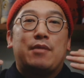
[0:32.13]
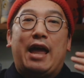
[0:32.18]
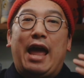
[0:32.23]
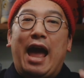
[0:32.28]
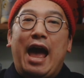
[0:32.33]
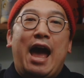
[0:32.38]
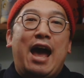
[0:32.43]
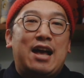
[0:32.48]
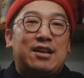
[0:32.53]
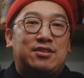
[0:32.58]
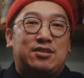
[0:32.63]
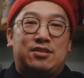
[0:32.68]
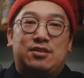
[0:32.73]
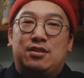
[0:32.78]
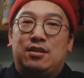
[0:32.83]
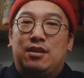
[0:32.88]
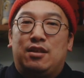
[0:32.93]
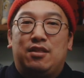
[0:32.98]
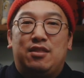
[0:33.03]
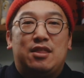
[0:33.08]

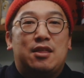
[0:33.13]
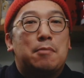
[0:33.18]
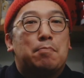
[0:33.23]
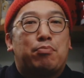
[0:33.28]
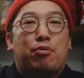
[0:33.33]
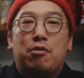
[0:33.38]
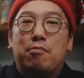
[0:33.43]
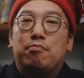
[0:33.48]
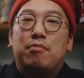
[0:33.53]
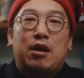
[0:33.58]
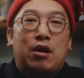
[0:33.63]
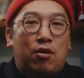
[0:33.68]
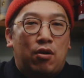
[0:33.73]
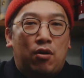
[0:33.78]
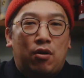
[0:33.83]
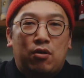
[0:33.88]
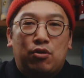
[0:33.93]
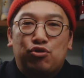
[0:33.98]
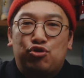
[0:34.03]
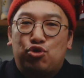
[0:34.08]
as the
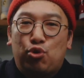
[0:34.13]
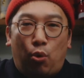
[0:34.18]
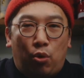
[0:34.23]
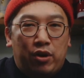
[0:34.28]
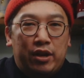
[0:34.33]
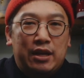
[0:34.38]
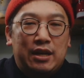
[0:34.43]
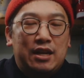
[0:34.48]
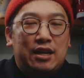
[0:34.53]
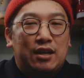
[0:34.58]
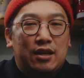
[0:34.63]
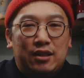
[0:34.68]
premier Jordan